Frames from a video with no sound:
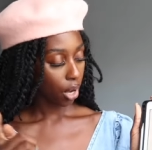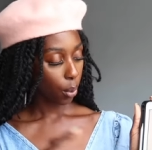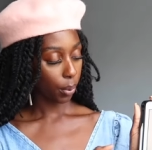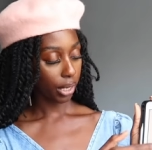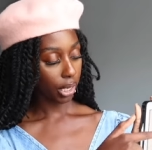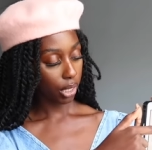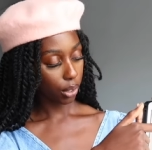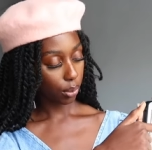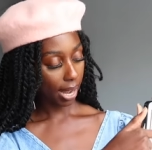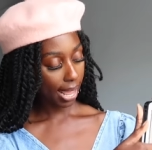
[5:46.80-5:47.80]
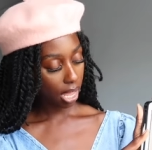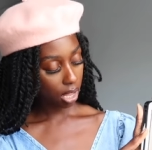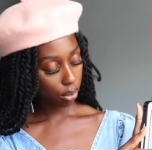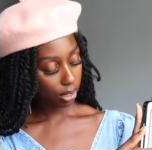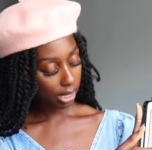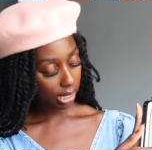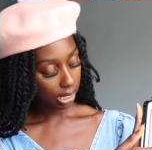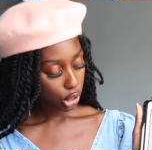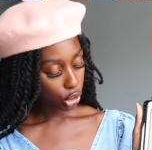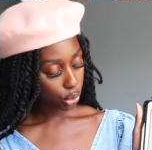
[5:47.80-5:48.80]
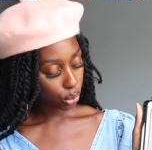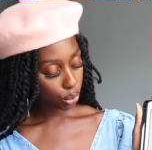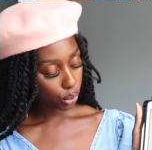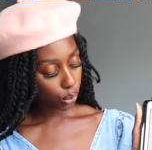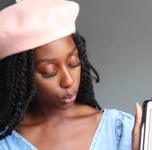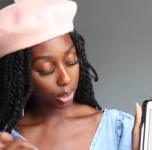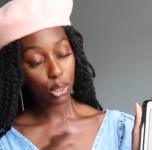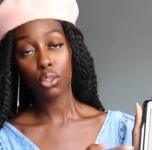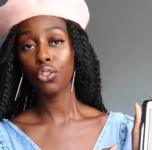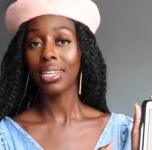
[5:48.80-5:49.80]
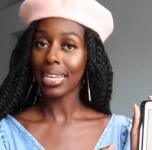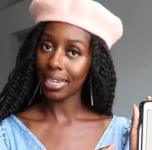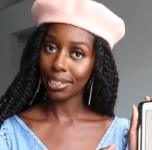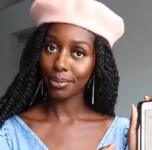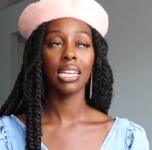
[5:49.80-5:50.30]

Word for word: we're gonna go down to the tools you need.